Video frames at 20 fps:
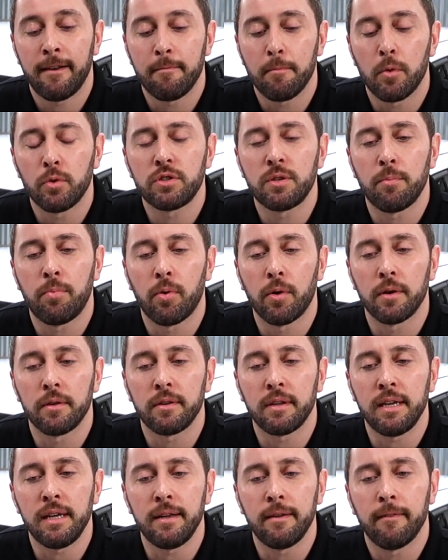most
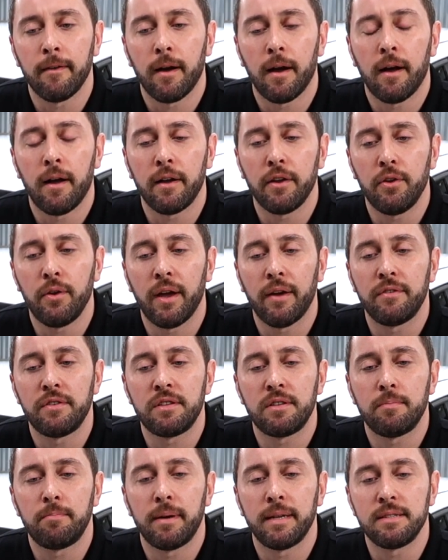importantly, you
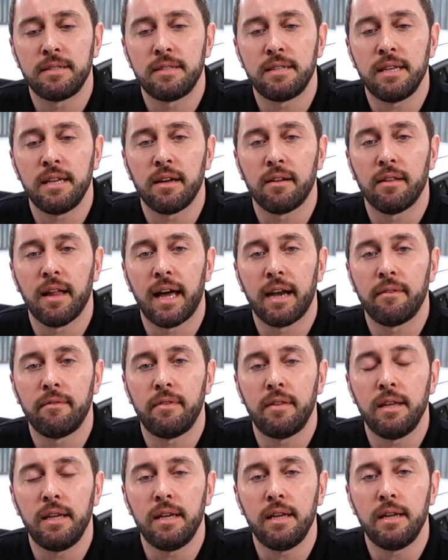have been seeing a lot
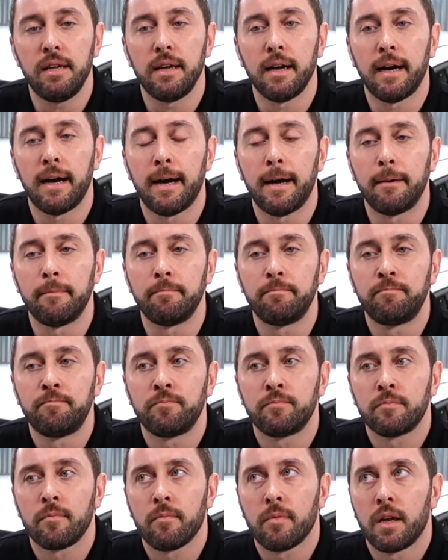of the
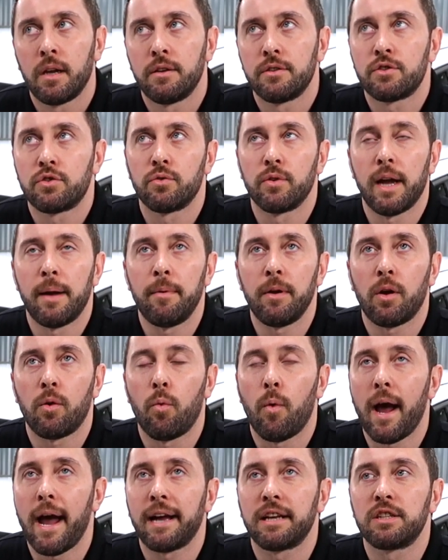ceramic
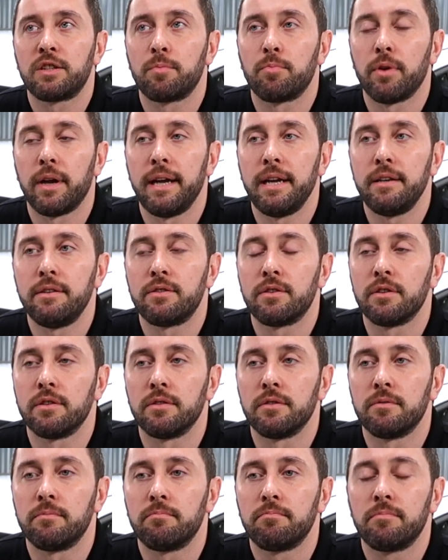wax sprays or
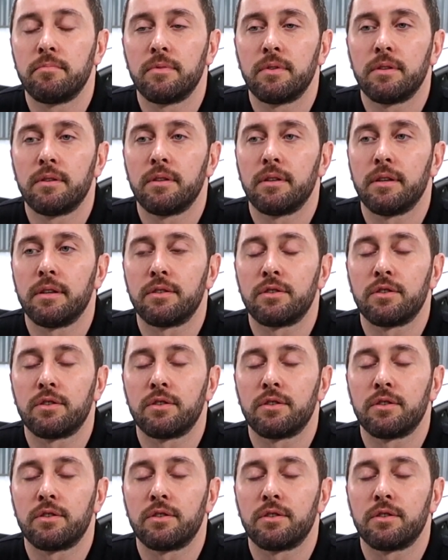the